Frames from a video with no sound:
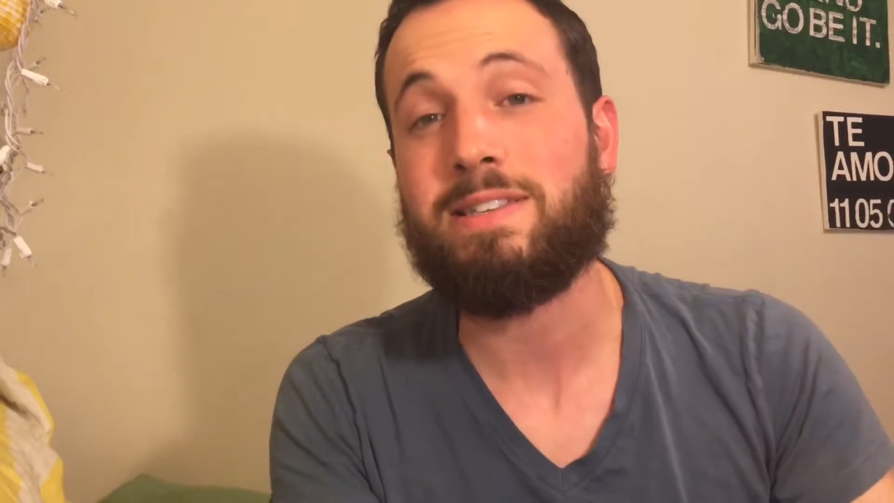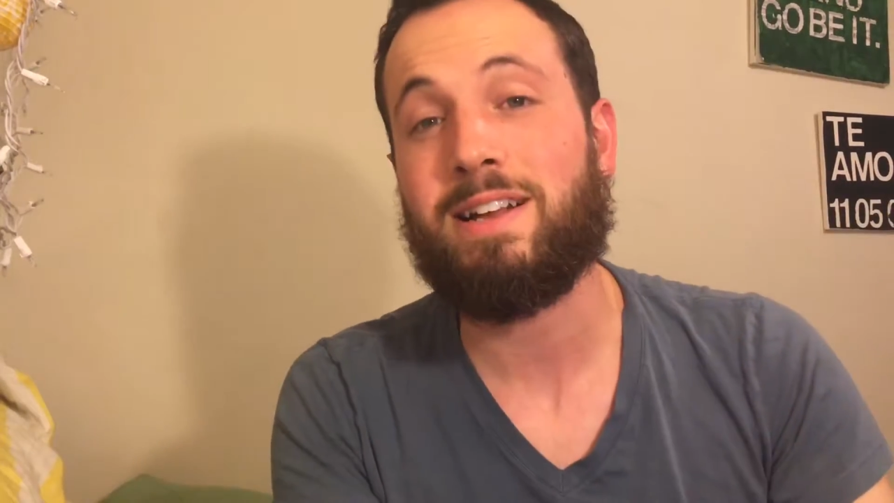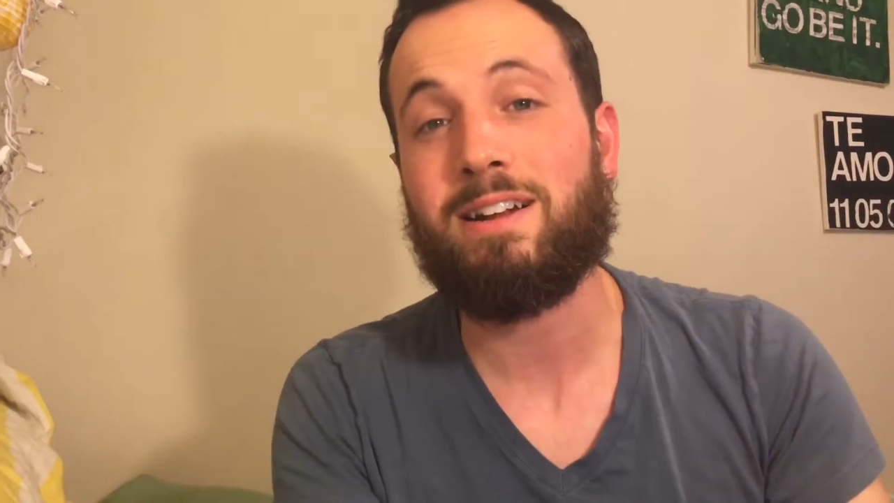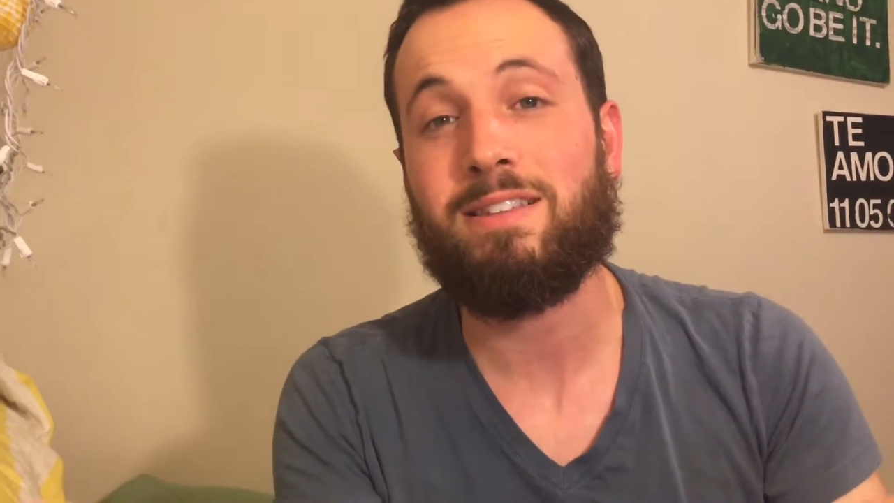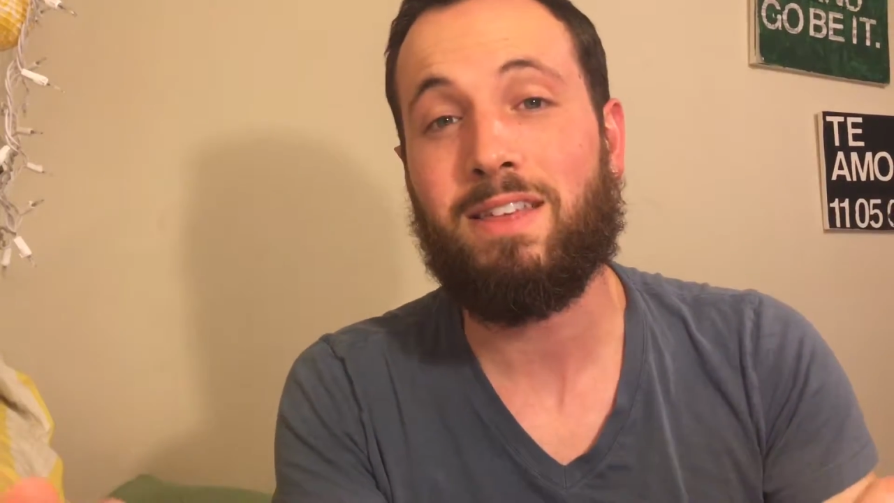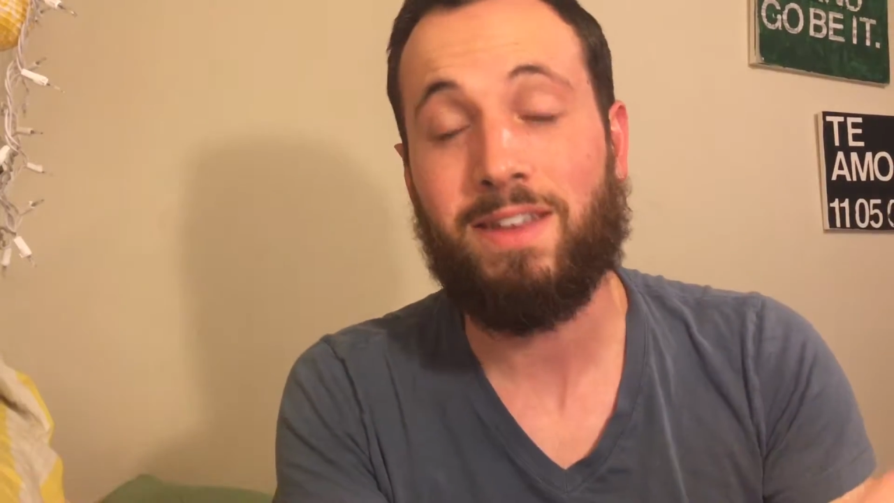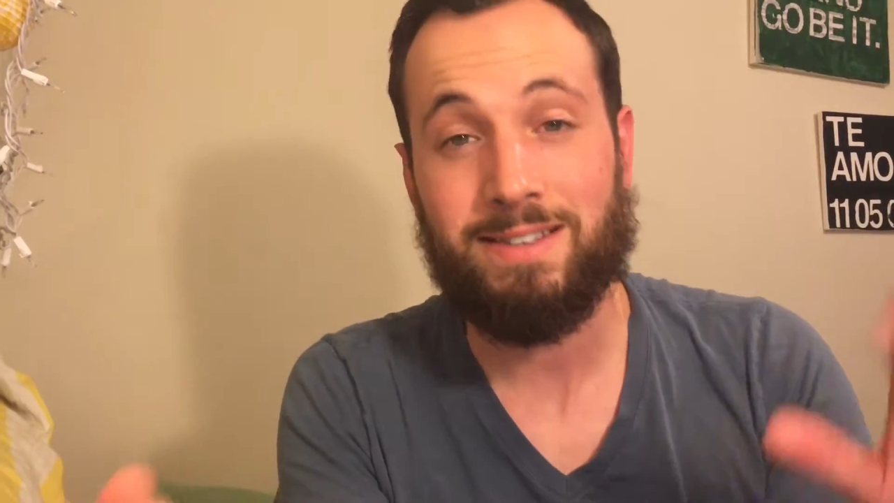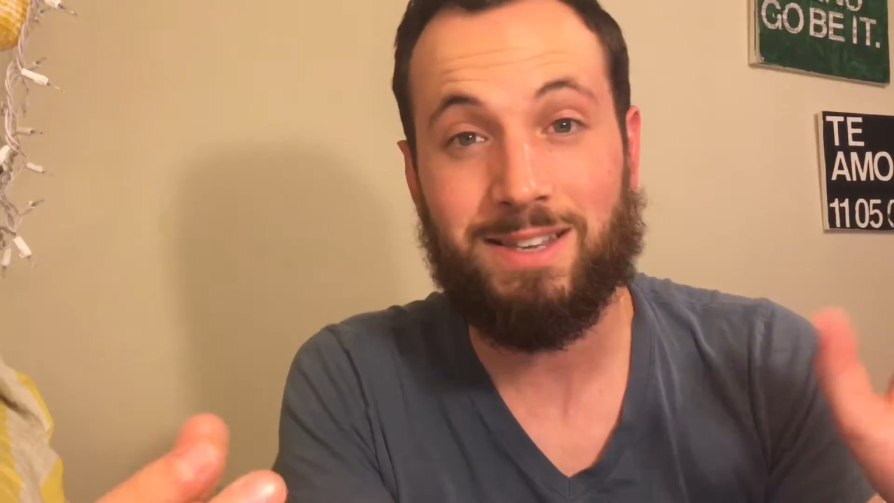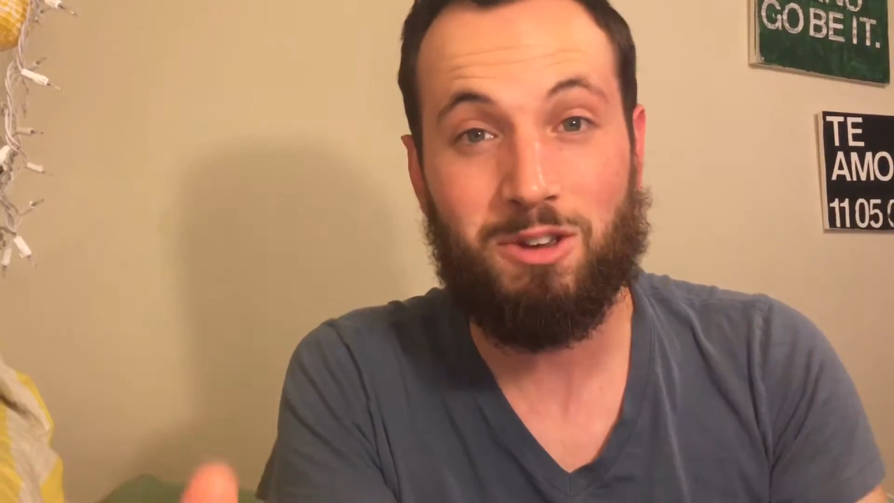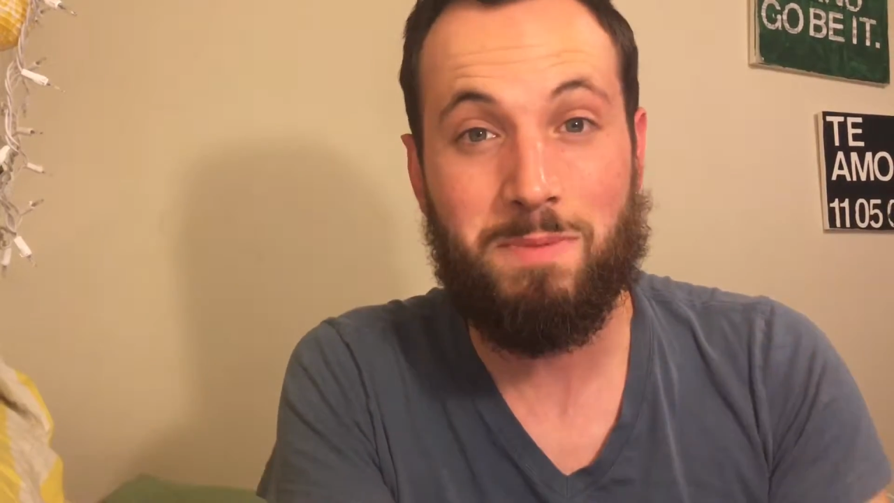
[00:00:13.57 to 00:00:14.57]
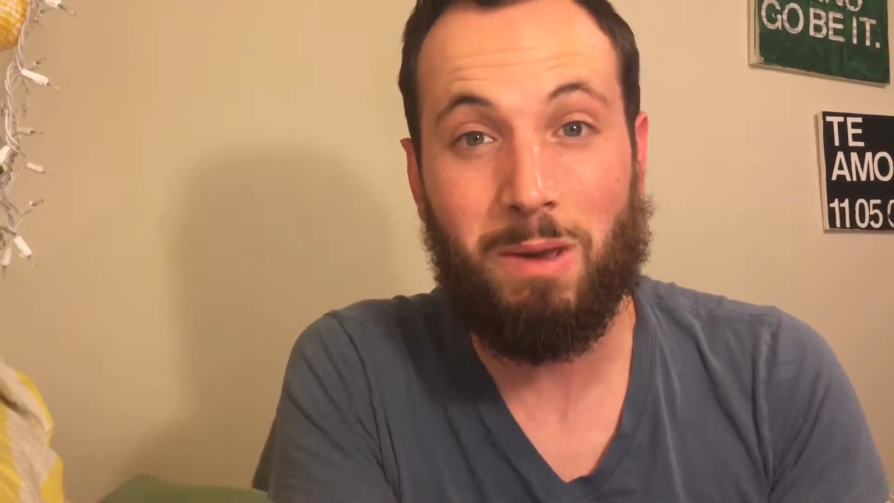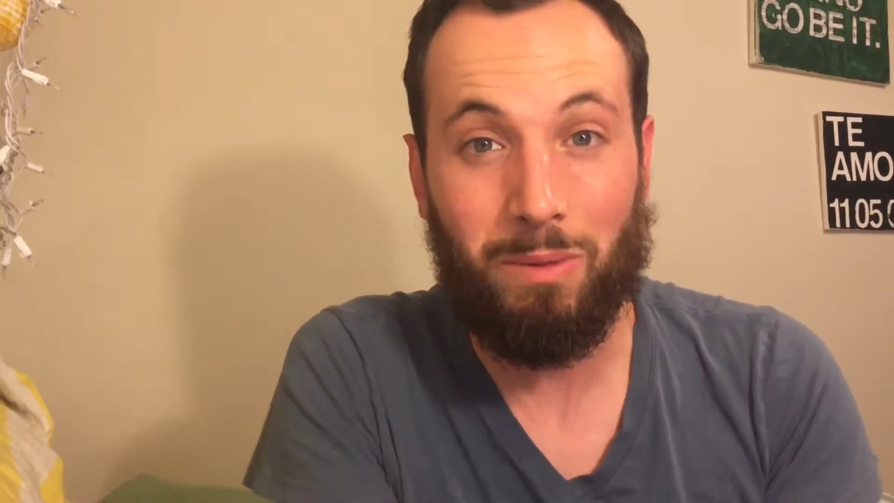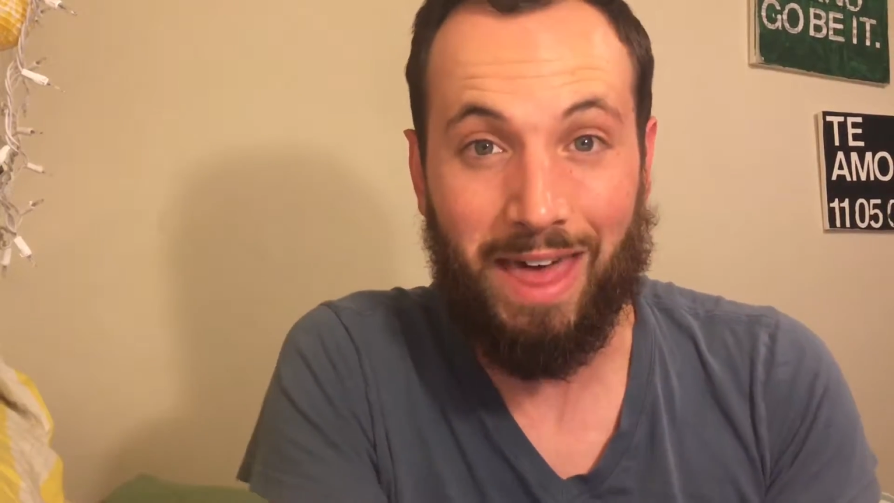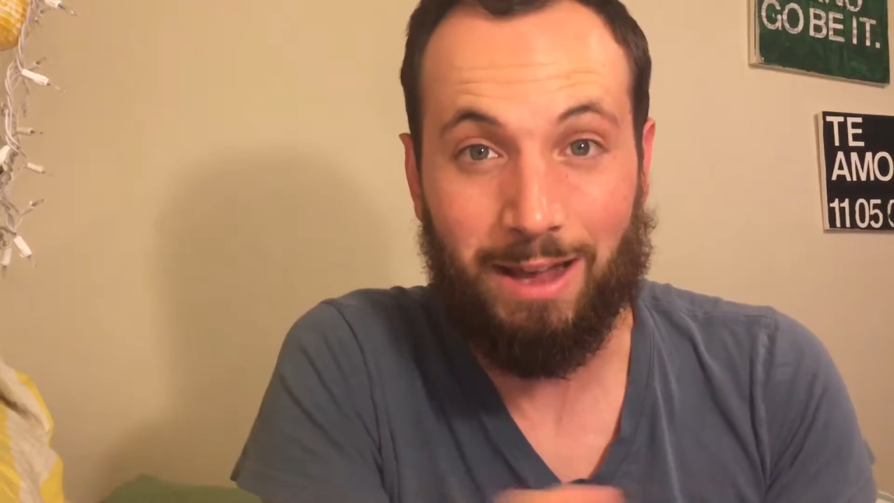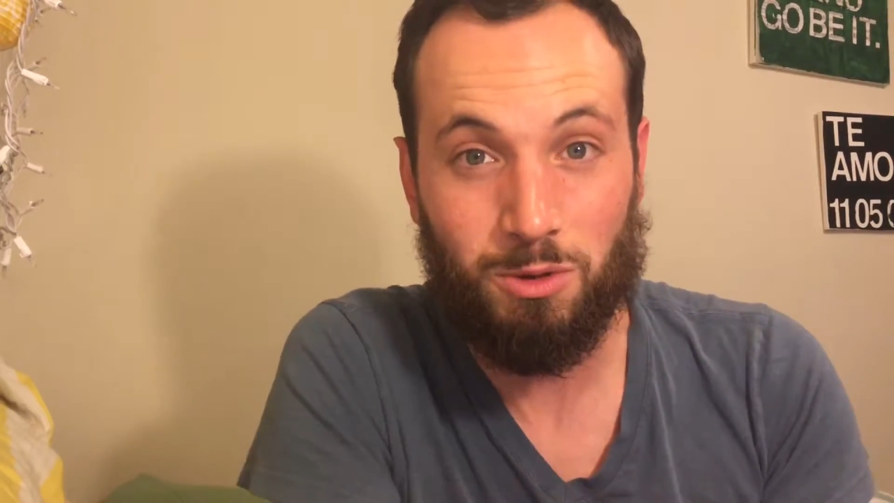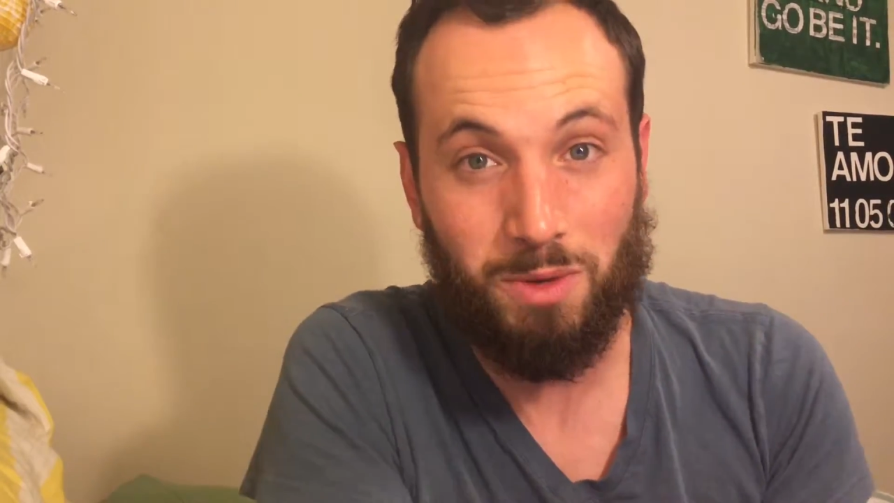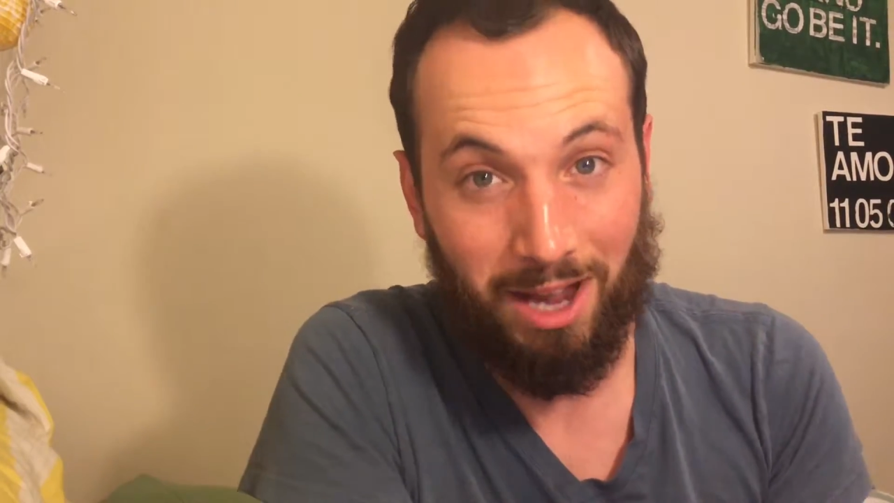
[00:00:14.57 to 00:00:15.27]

They're the things that you make with actual